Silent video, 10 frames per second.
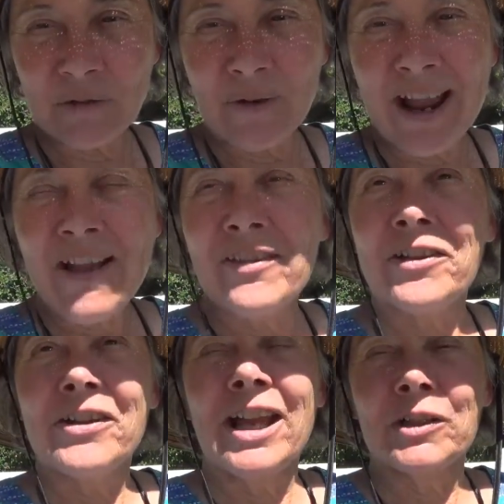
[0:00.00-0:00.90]
around
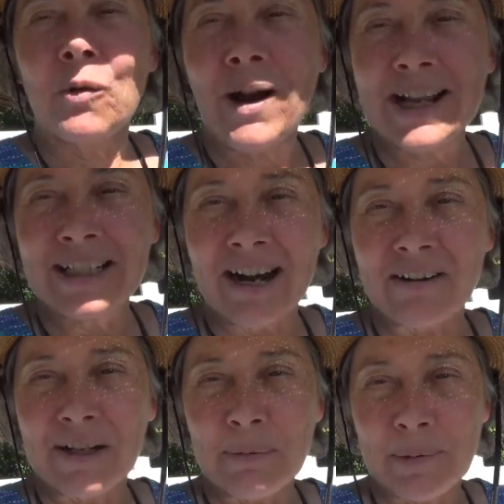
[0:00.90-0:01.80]
that are not quite
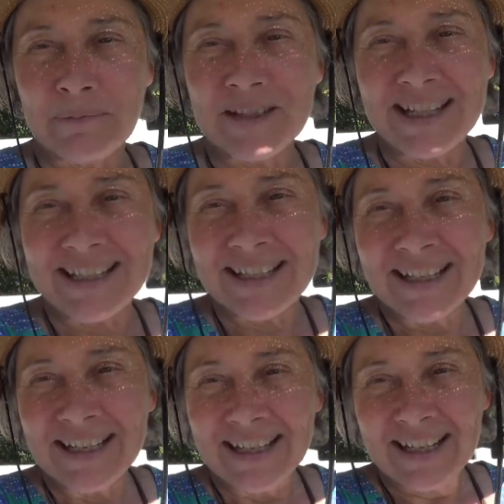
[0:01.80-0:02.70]
our cup of tea
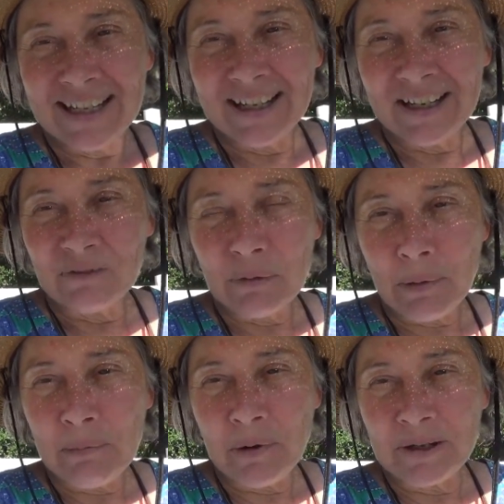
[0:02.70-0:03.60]
uh, from
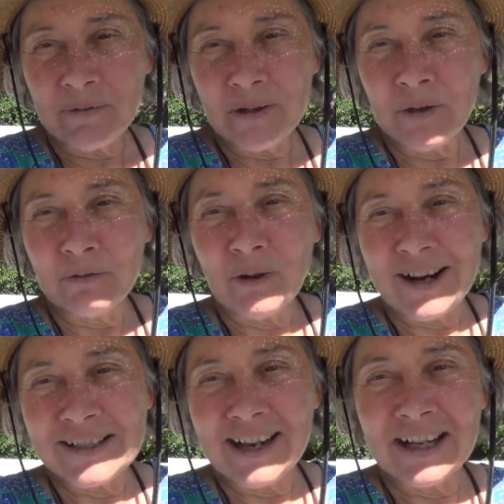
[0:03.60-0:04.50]
the point of view of
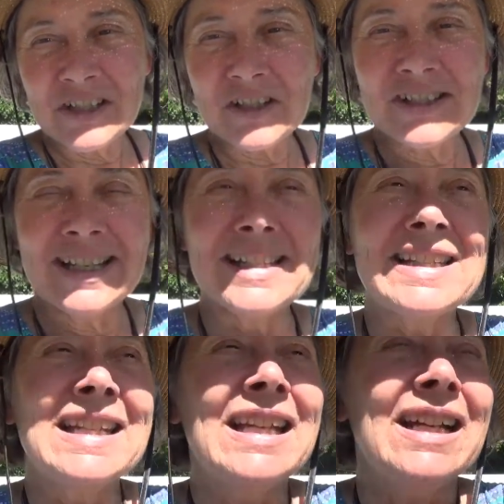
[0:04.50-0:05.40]
Christ
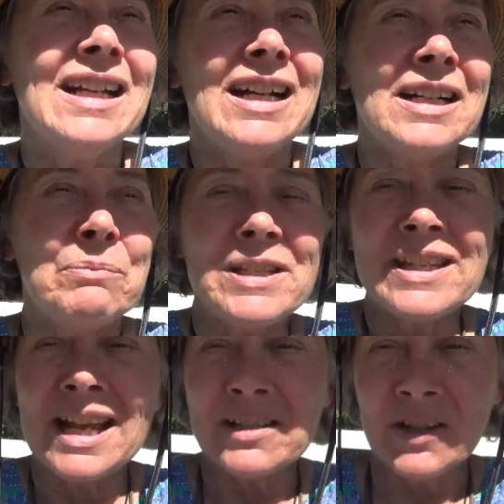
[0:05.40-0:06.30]
consciousness, uh,
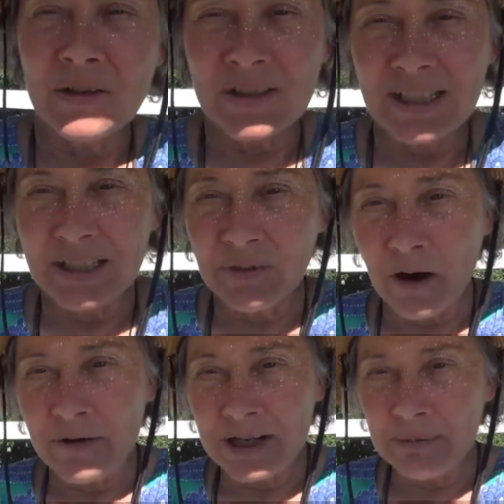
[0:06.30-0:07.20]
besides those that have
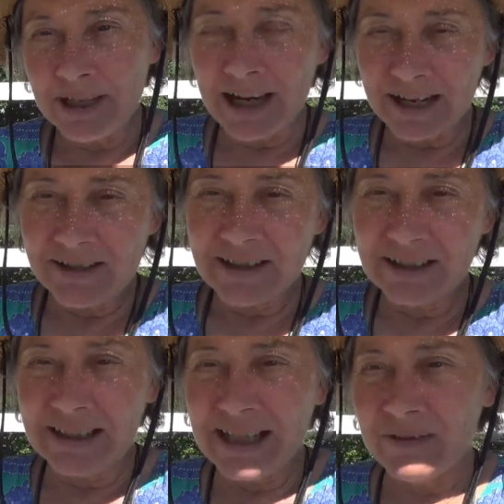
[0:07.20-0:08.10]
already been asked to
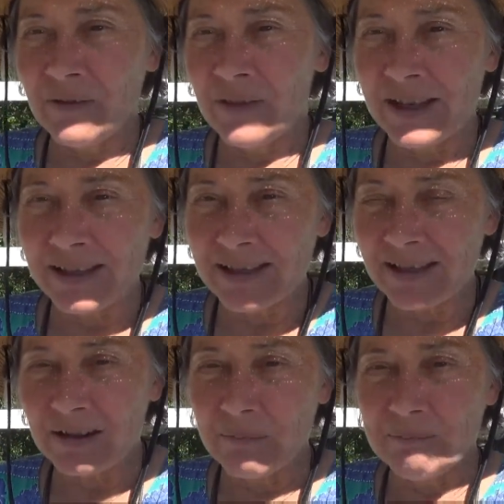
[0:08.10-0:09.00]
leave this,
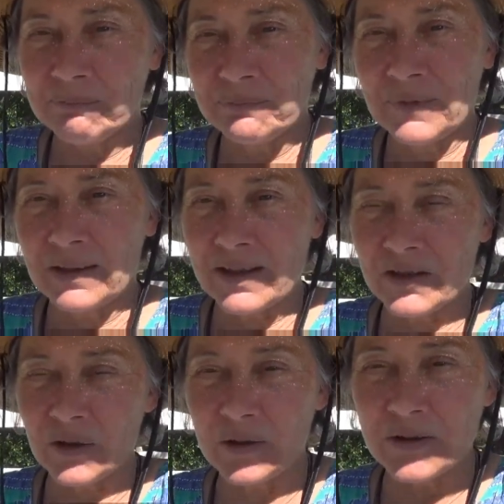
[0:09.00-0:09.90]
um,
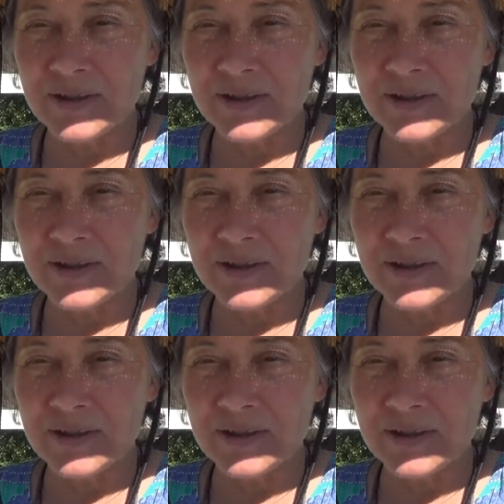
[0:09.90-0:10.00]
this solar